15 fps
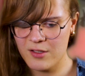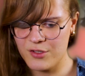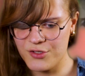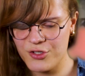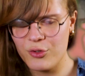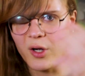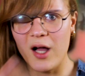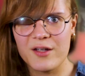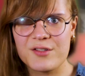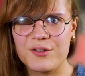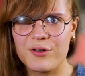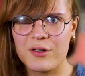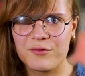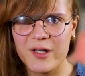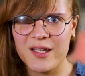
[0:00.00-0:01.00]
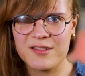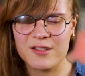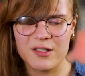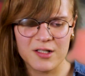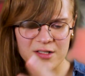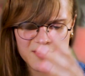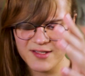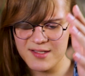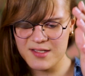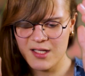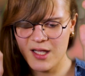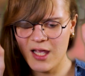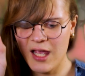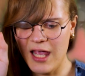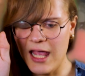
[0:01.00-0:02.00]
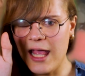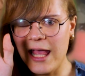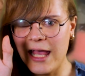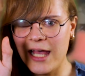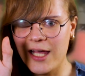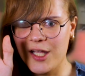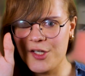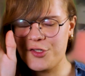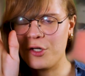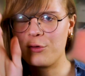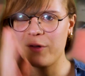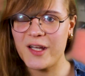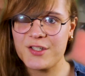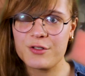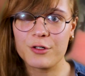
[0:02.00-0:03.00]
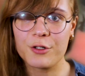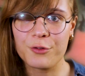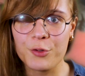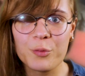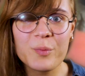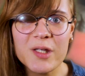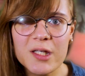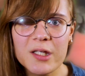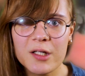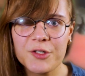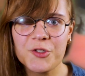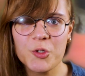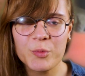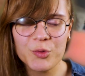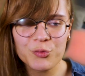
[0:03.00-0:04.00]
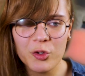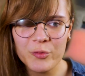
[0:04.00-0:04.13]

the two Austrian racers, and a racer groupie, a human